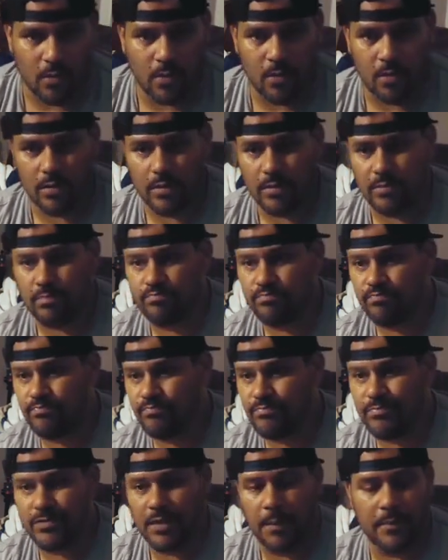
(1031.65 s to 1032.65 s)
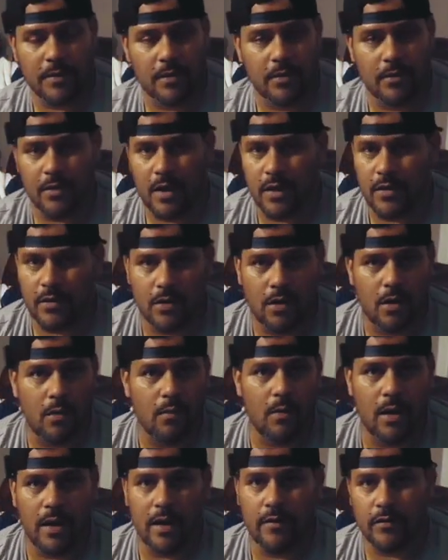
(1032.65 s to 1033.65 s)
or something or other or
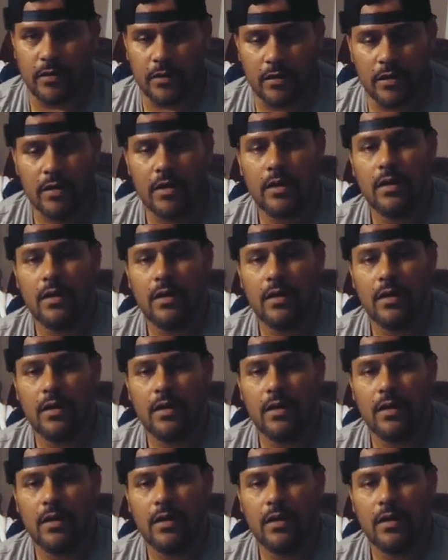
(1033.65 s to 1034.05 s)
whatever.